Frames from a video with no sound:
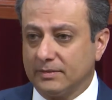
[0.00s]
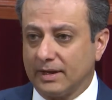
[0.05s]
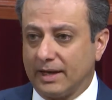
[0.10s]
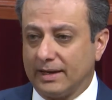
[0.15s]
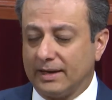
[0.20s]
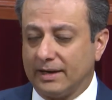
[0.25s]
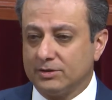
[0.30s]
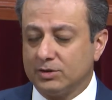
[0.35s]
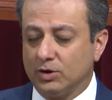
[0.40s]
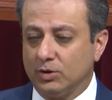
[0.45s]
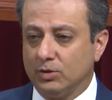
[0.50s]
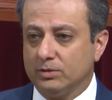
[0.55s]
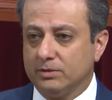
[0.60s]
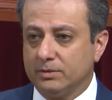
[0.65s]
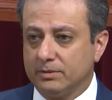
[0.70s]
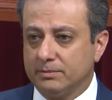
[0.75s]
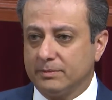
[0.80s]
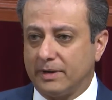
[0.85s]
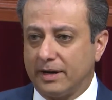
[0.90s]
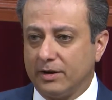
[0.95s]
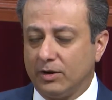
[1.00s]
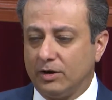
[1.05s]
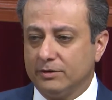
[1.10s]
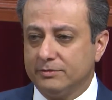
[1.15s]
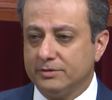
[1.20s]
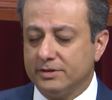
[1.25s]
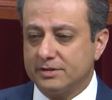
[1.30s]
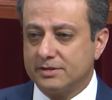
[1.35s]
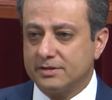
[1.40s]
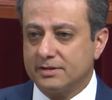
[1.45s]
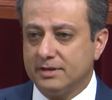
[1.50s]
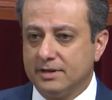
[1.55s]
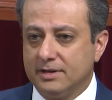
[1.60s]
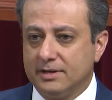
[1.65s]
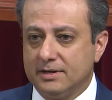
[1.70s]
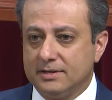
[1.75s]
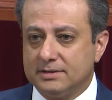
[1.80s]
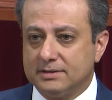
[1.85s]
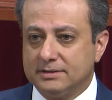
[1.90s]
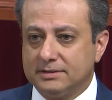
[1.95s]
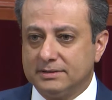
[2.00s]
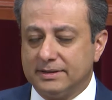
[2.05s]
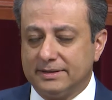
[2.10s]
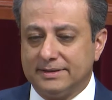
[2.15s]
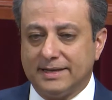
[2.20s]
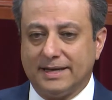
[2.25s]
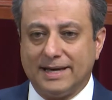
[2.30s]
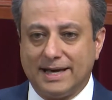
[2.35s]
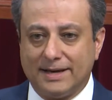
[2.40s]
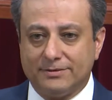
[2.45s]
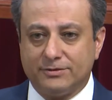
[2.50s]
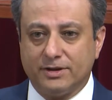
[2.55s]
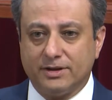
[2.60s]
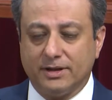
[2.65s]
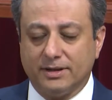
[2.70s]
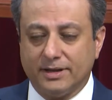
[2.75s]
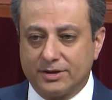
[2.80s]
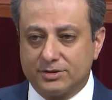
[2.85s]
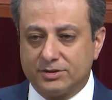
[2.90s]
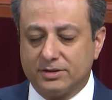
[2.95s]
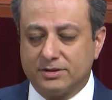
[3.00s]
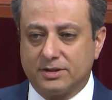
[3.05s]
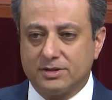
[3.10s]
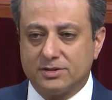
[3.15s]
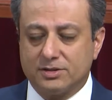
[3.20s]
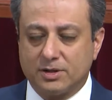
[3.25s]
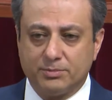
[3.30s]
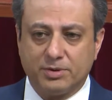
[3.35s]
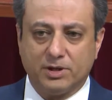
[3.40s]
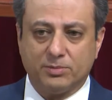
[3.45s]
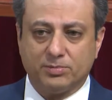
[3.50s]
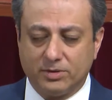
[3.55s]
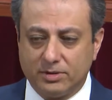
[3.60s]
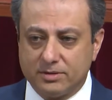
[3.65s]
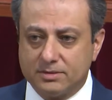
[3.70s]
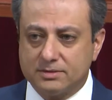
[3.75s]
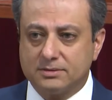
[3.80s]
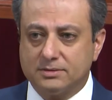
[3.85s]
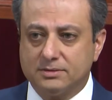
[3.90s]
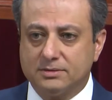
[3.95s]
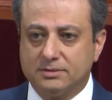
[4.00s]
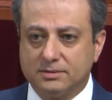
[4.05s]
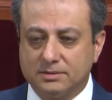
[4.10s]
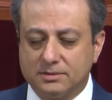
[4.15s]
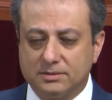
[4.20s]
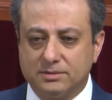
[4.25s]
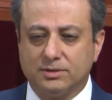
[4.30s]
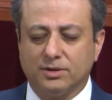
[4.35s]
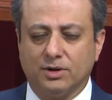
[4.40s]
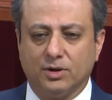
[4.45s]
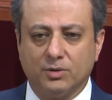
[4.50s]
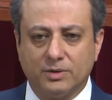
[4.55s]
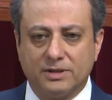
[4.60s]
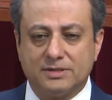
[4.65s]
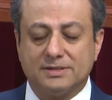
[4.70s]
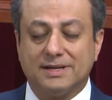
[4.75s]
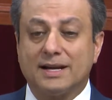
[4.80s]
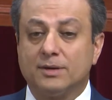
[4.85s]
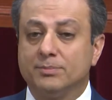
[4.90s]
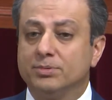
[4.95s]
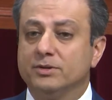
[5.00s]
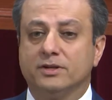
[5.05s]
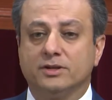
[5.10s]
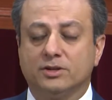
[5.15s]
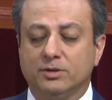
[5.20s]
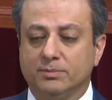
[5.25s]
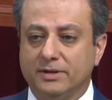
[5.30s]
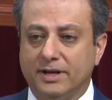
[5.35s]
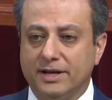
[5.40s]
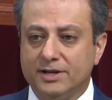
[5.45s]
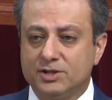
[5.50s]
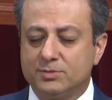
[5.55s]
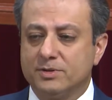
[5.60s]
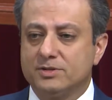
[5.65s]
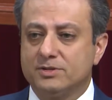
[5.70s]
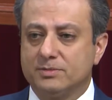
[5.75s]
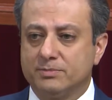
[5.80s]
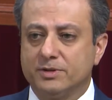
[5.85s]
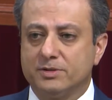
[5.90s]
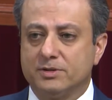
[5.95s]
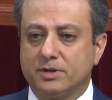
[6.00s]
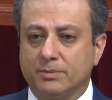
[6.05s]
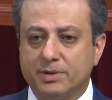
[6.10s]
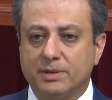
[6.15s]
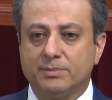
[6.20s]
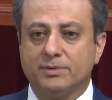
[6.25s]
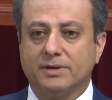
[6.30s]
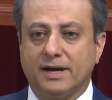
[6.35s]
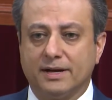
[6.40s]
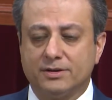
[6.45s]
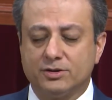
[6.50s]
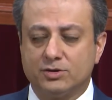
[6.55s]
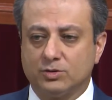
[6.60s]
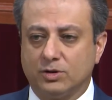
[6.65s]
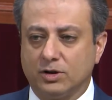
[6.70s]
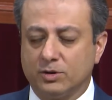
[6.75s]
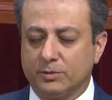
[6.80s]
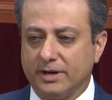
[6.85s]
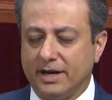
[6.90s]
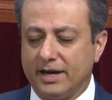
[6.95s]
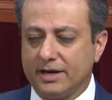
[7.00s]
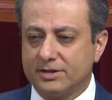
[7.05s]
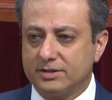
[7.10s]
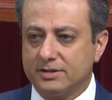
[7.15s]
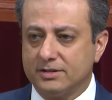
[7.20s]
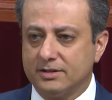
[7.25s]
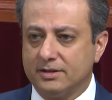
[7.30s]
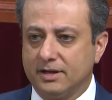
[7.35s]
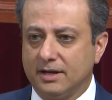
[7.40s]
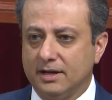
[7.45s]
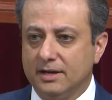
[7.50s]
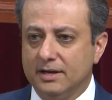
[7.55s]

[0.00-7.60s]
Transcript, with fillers: And I told my office the day after the election, because some people, you know, it's not a political place, but, but some people had a strong reaction